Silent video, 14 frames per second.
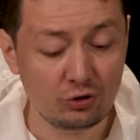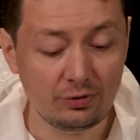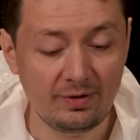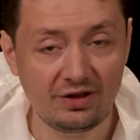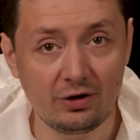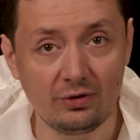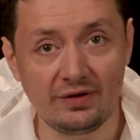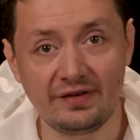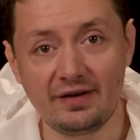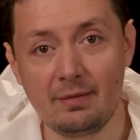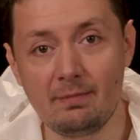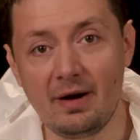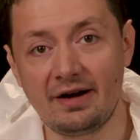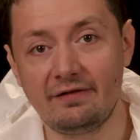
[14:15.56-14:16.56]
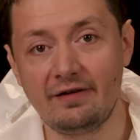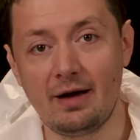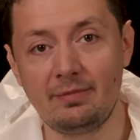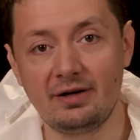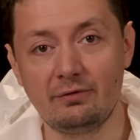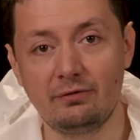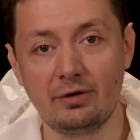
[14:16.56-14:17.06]
be told, the same might have
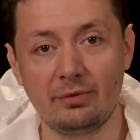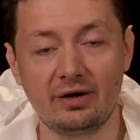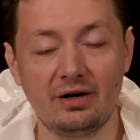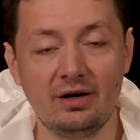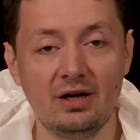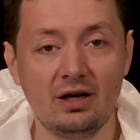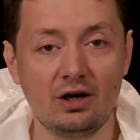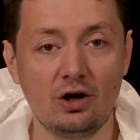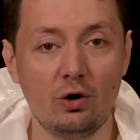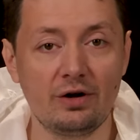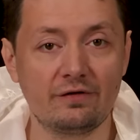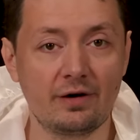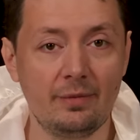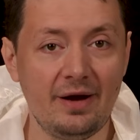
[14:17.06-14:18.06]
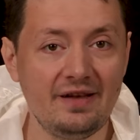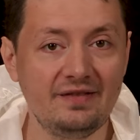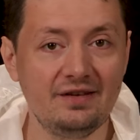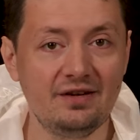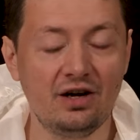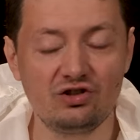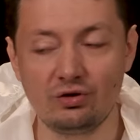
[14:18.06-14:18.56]
happened if we were going from
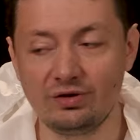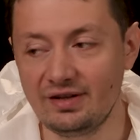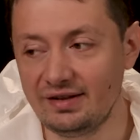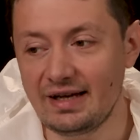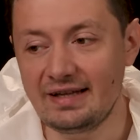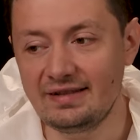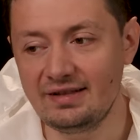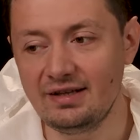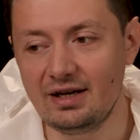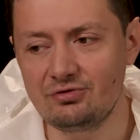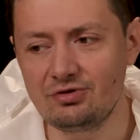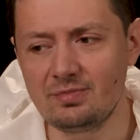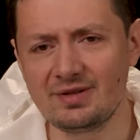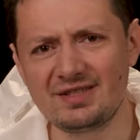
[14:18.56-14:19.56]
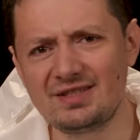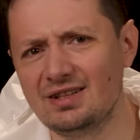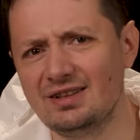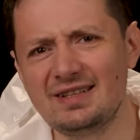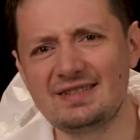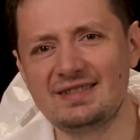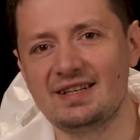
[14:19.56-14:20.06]
1800 to 1900, but
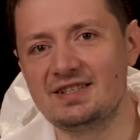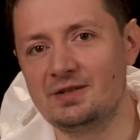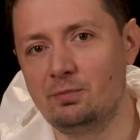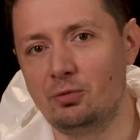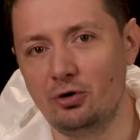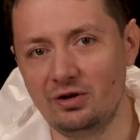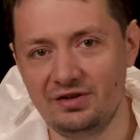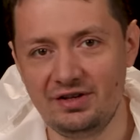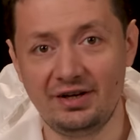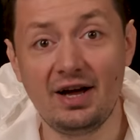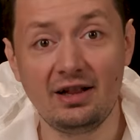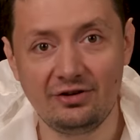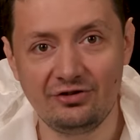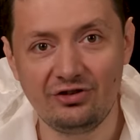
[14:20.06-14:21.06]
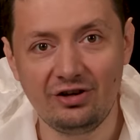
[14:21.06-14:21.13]
still, let's not not spoil the analogy.